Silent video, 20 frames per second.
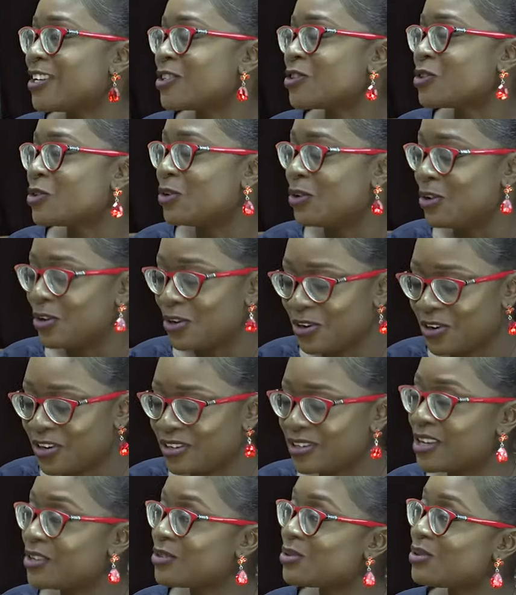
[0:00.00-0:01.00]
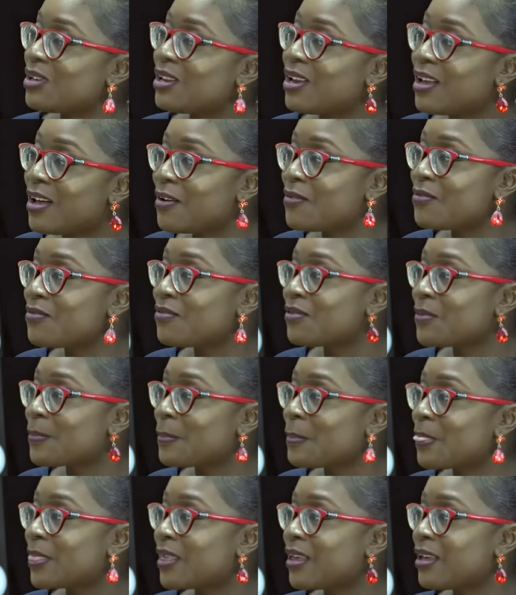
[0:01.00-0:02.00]
I should learn how to love.
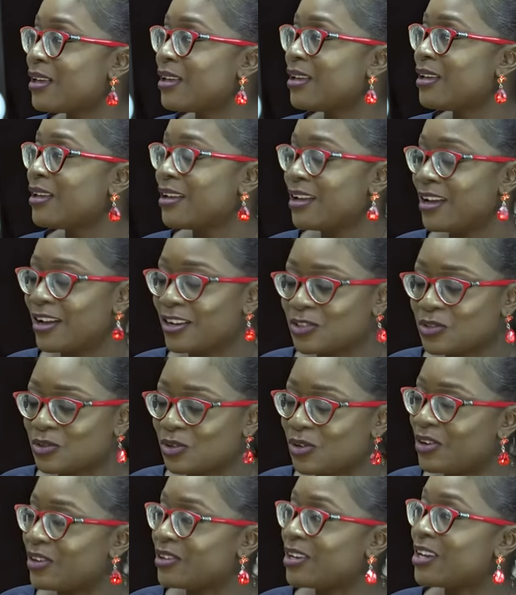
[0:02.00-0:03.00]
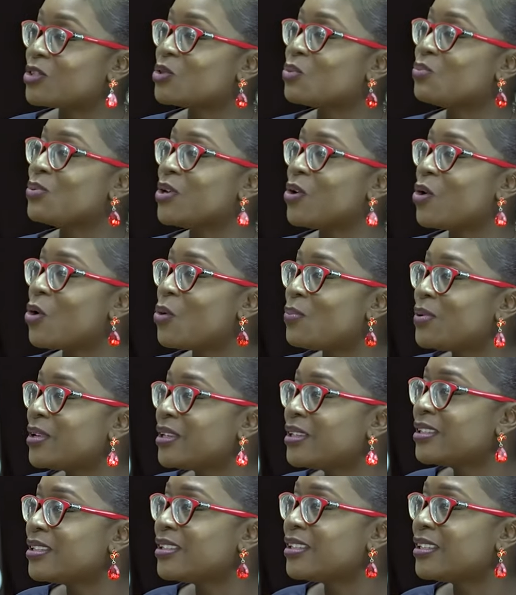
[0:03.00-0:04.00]
I should learn how to be
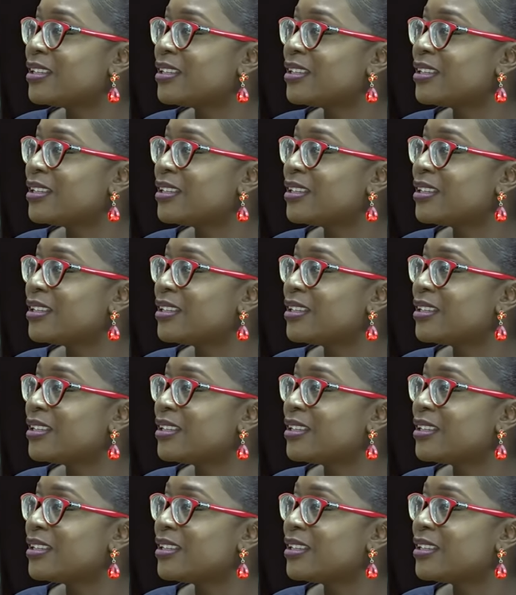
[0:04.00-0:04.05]
open